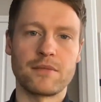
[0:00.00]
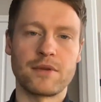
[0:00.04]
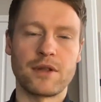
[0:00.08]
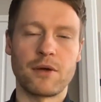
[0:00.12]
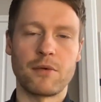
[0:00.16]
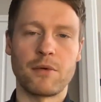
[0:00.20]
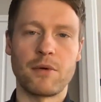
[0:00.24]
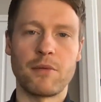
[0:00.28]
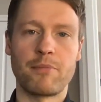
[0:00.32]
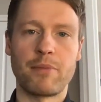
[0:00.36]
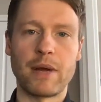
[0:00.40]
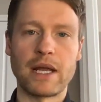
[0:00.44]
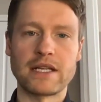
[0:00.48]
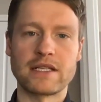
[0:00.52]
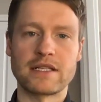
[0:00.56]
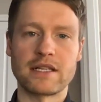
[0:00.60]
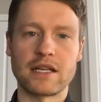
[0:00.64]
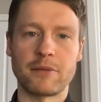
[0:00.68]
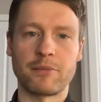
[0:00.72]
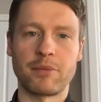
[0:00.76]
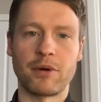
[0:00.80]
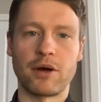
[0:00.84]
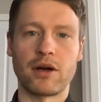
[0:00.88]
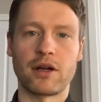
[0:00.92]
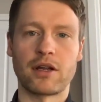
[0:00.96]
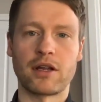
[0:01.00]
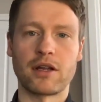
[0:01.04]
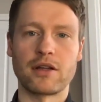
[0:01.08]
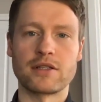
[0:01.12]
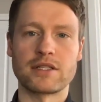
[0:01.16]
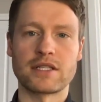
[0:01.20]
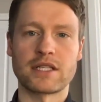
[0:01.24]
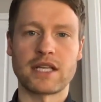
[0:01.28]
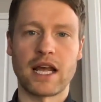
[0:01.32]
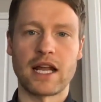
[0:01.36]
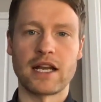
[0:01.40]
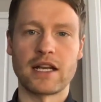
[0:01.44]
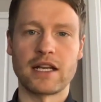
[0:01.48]
with basic barcode
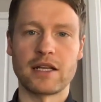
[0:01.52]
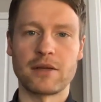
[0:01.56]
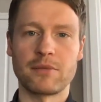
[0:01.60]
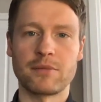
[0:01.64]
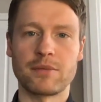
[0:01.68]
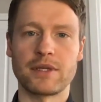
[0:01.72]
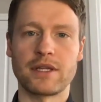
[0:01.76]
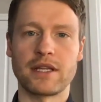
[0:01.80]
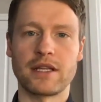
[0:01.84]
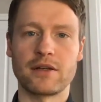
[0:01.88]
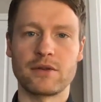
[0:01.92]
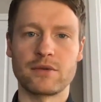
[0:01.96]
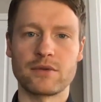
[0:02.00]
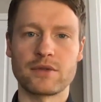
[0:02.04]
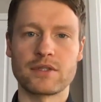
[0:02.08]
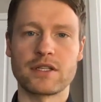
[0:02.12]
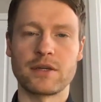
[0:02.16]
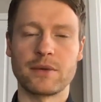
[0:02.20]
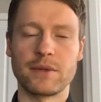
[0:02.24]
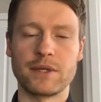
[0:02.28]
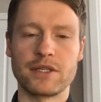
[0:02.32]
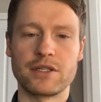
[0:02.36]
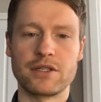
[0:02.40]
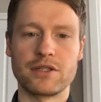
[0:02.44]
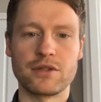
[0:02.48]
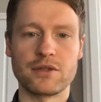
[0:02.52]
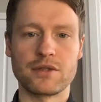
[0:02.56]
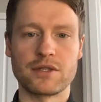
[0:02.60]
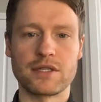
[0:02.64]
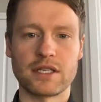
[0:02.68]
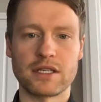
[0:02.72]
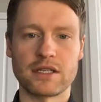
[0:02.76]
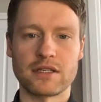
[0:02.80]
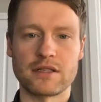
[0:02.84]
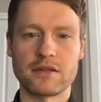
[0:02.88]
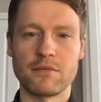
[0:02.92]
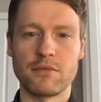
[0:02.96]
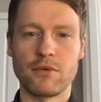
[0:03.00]
scanning, but then also
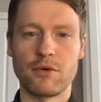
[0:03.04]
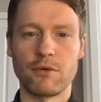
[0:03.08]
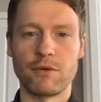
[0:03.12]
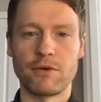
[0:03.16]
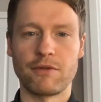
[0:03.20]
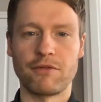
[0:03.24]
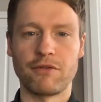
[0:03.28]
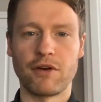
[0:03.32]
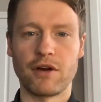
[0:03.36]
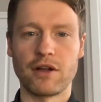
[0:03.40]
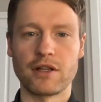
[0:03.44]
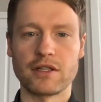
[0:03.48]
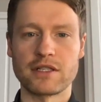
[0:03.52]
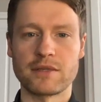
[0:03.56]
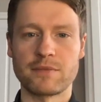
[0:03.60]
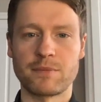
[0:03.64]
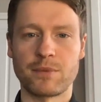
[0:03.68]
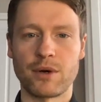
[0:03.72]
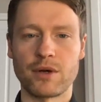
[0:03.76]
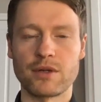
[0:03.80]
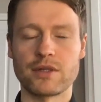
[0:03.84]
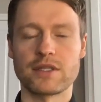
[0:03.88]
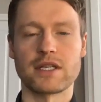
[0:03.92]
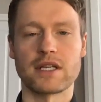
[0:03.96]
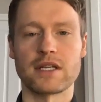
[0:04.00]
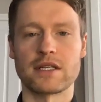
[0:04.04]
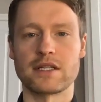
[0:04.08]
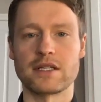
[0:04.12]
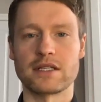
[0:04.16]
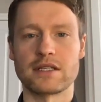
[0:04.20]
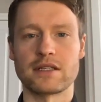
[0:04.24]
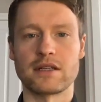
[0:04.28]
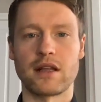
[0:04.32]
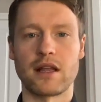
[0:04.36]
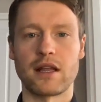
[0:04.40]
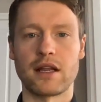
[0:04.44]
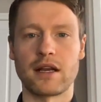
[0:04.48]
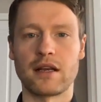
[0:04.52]
introducing some more advanced processes
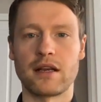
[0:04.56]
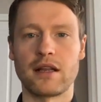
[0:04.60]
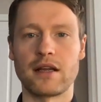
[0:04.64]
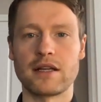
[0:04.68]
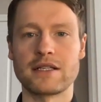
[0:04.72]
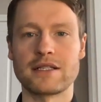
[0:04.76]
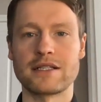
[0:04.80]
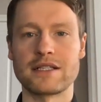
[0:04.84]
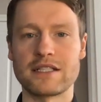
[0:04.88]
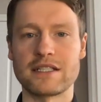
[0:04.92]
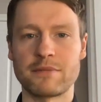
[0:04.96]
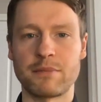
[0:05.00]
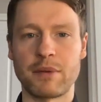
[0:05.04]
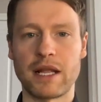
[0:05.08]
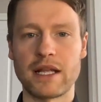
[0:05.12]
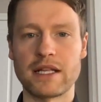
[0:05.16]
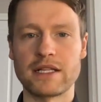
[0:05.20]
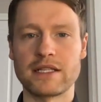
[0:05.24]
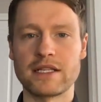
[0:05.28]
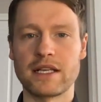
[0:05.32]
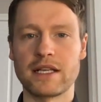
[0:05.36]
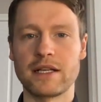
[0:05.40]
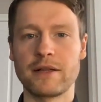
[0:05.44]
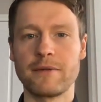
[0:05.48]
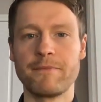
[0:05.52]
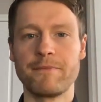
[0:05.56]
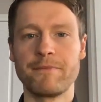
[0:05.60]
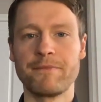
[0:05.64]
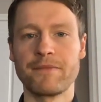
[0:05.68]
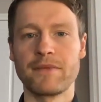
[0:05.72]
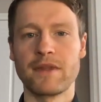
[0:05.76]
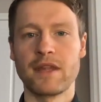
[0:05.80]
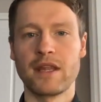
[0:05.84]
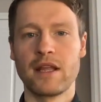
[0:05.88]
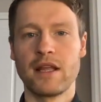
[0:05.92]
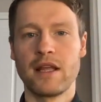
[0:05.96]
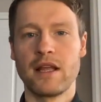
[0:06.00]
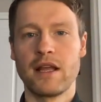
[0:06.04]
like license plating.
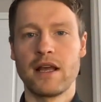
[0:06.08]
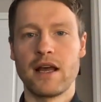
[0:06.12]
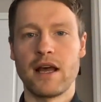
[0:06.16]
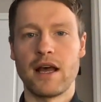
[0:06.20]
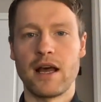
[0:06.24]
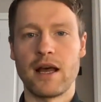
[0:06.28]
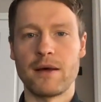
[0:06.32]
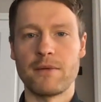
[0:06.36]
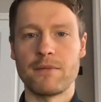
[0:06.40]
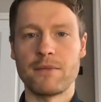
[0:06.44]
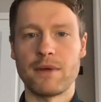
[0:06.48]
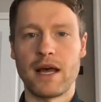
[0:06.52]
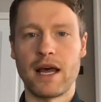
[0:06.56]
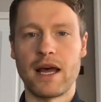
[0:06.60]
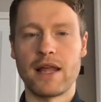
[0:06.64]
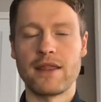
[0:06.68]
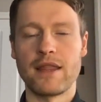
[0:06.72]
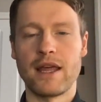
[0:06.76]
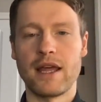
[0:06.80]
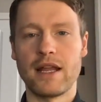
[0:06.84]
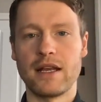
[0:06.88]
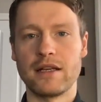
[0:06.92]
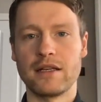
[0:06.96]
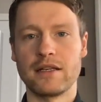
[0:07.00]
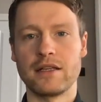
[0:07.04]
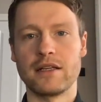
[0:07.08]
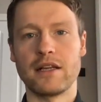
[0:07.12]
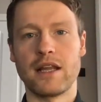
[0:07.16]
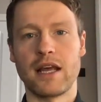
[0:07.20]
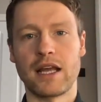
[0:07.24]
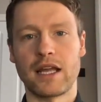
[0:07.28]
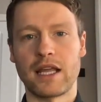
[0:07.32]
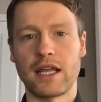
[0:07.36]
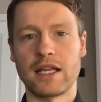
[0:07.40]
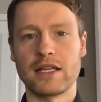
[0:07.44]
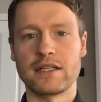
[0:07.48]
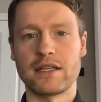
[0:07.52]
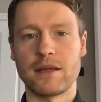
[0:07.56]
And then
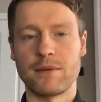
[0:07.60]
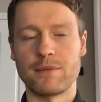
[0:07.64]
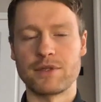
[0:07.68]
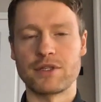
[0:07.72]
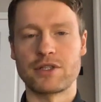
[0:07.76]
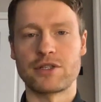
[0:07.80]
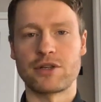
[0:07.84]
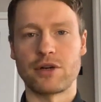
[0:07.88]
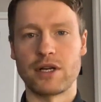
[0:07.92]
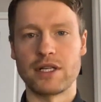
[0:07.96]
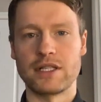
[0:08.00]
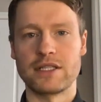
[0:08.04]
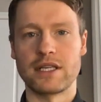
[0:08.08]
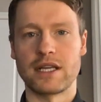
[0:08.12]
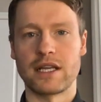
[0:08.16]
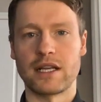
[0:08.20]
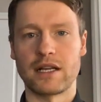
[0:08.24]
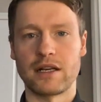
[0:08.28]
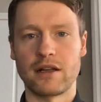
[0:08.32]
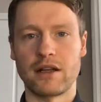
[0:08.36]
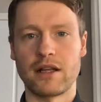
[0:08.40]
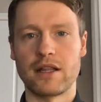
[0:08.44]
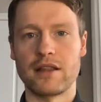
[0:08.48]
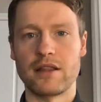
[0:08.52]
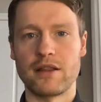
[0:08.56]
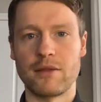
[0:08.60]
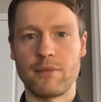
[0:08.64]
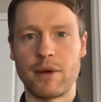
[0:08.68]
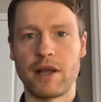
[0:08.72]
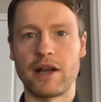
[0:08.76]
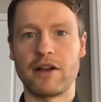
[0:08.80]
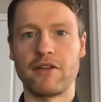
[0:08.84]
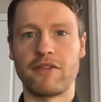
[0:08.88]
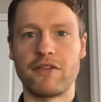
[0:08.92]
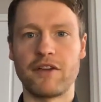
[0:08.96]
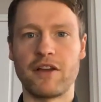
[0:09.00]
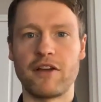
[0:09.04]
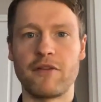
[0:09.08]
again, demonstrating like the
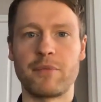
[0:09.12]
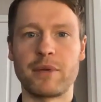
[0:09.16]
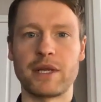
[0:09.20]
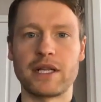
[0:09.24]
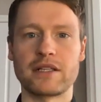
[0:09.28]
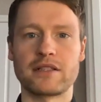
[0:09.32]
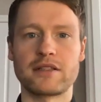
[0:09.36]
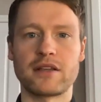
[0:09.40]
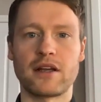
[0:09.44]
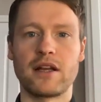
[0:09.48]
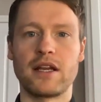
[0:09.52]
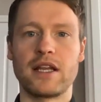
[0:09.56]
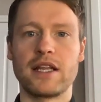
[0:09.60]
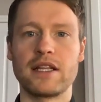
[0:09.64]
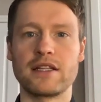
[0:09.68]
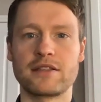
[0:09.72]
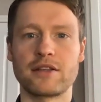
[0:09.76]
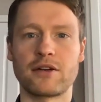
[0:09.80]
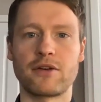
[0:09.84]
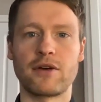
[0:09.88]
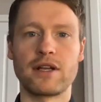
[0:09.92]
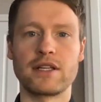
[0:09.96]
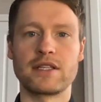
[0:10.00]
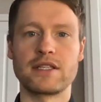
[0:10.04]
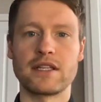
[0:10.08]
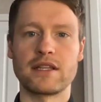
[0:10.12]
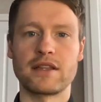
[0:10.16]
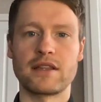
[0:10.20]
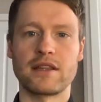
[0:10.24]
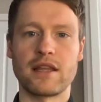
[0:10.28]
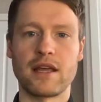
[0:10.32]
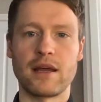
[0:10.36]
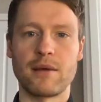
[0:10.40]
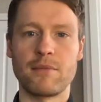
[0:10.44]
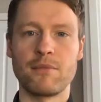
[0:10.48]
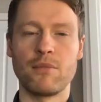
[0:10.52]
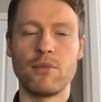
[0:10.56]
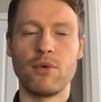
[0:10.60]
benefit of being tightly integrated.
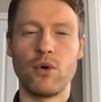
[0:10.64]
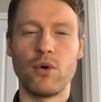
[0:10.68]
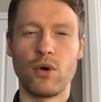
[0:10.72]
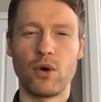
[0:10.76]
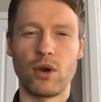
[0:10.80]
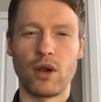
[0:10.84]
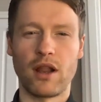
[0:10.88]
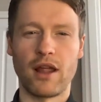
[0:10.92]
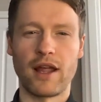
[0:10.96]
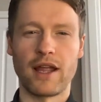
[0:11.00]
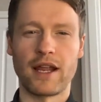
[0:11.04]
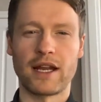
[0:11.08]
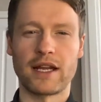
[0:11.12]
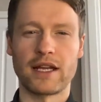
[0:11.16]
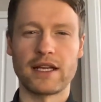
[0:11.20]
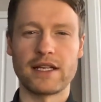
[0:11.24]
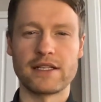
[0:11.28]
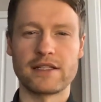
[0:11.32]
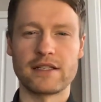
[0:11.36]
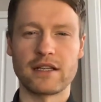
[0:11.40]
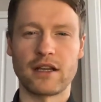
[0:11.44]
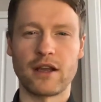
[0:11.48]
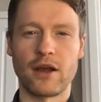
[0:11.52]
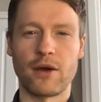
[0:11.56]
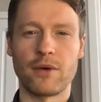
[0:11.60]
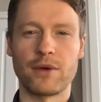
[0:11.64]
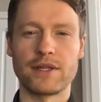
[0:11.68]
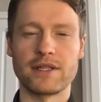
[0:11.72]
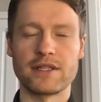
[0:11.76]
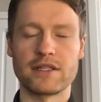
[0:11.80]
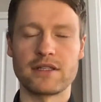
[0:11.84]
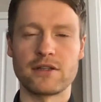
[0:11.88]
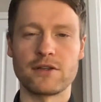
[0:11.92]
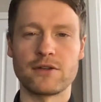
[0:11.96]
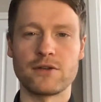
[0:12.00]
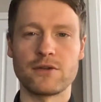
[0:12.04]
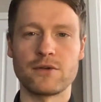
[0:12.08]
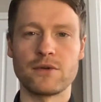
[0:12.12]
They're more likely to go
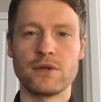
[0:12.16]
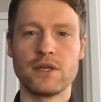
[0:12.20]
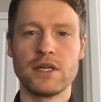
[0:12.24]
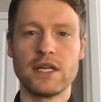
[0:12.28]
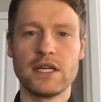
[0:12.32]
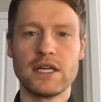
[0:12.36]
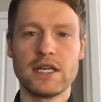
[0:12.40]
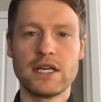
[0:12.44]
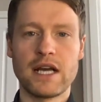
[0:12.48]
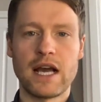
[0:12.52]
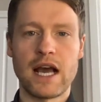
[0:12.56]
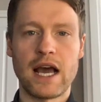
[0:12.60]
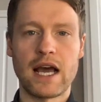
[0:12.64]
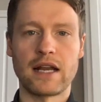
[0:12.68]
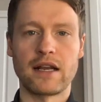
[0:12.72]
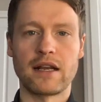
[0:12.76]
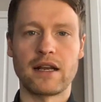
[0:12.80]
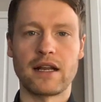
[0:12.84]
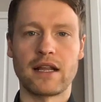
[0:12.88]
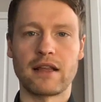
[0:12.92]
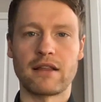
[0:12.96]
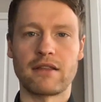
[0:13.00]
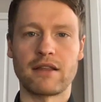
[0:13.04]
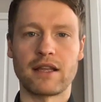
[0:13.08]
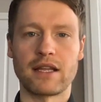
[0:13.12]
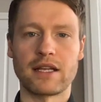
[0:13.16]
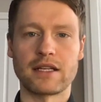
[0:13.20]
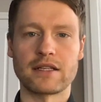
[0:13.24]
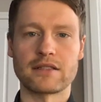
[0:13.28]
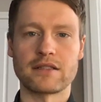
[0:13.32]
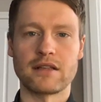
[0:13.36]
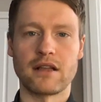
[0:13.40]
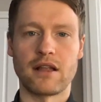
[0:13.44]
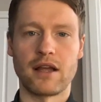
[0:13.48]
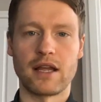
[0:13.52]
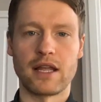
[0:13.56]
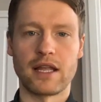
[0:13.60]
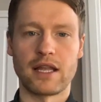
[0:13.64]
into handling things
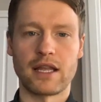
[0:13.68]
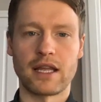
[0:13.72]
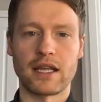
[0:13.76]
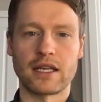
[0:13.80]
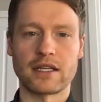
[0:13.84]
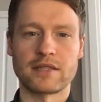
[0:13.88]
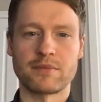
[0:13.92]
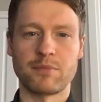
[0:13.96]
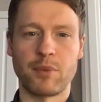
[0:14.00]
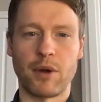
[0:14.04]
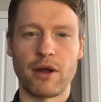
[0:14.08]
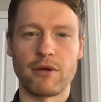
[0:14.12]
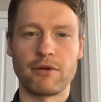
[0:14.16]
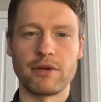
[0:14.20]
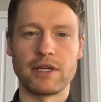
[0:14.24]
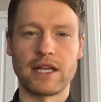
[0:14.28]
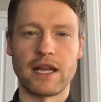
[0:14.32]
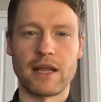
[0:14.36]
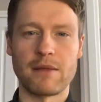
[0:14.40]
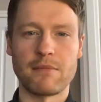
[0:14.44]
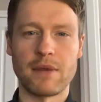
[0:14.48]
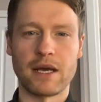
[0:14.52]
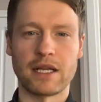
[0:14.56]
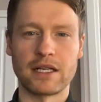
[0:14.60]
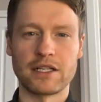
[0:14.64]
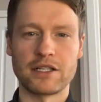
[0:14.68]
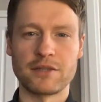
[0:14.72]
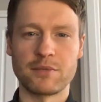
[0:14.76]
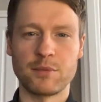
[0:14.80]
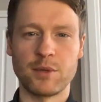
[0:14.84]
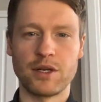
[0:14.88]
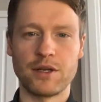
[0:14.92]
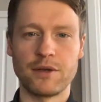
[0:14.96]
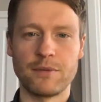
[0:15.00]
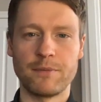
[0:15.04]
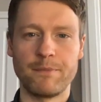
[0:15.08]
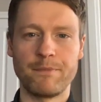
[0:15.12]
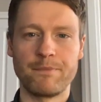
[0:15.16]
like expiry date
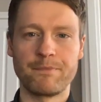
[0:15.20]
management,